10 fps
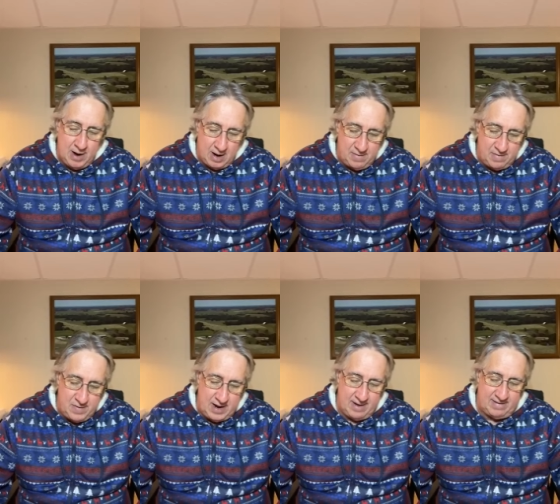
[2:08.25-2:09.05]
of
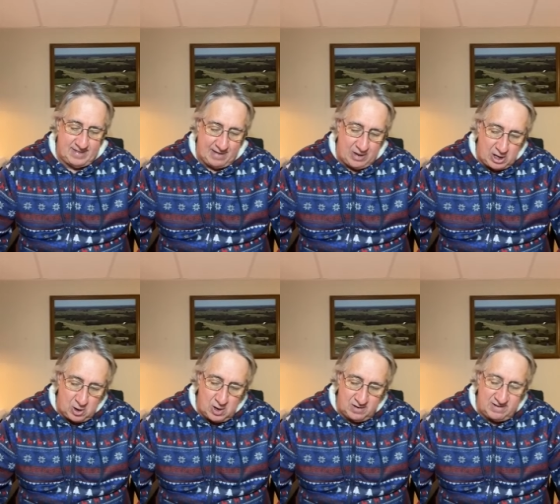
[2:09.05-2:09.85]
events that the
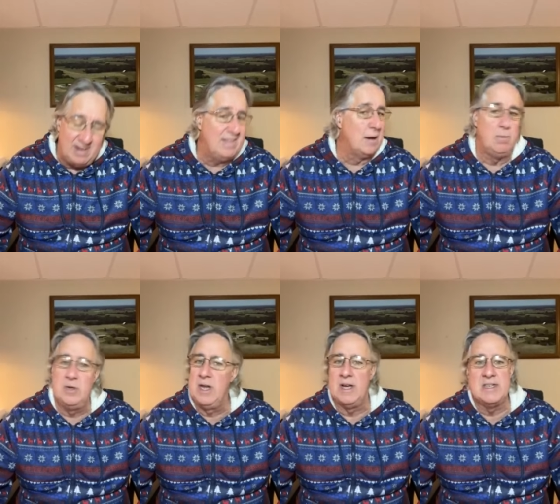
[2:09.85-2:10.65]
current
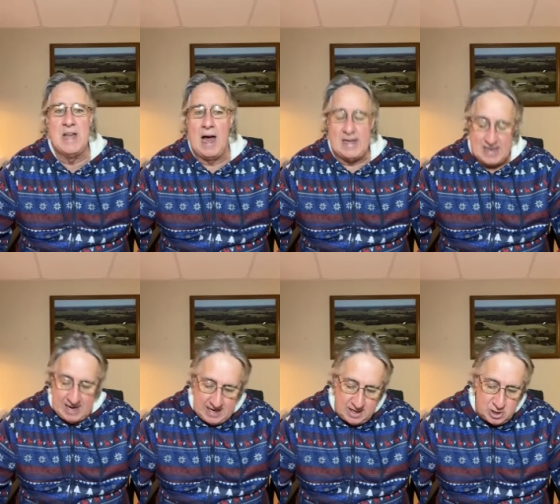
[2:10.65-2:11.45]
system does not
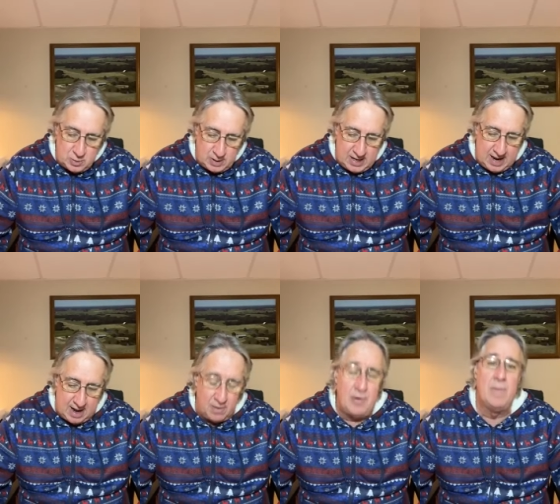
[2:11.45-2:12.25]
take into
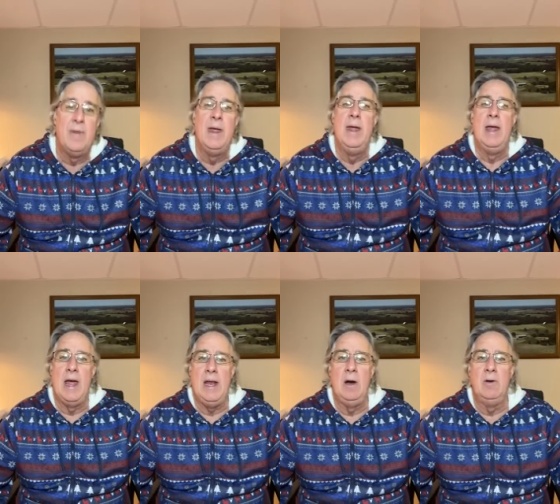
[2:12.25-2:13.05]
account.
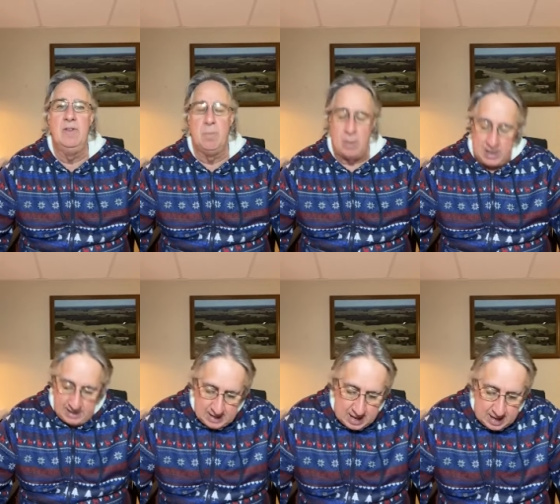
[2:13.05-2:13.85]
And here's the
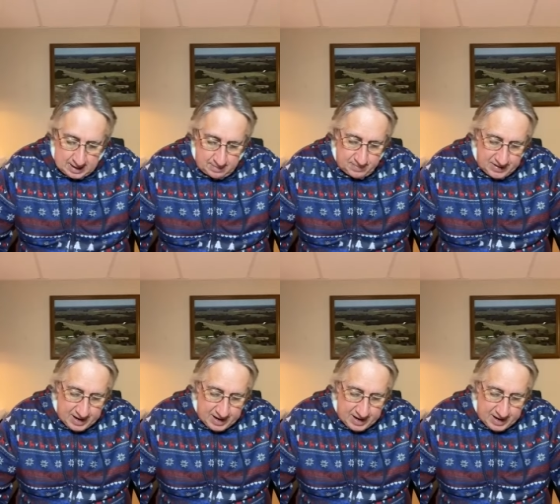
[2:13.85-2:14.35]
money line.